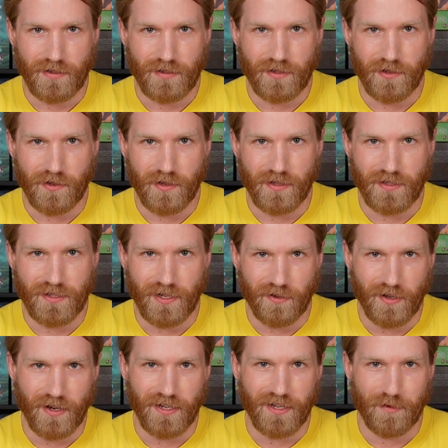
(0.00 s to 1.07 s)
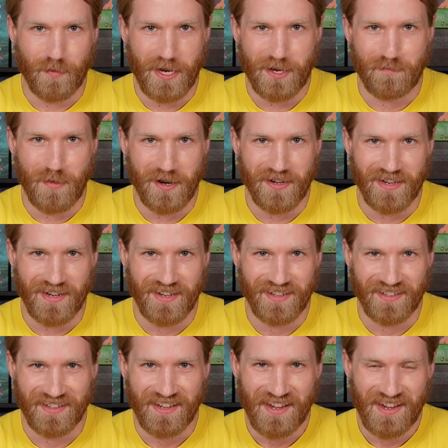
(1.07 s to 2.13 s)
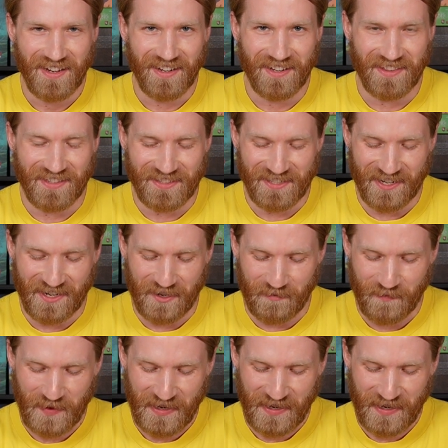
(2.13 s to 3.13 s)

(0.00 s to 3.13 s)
so you can sell honey to make money in this game.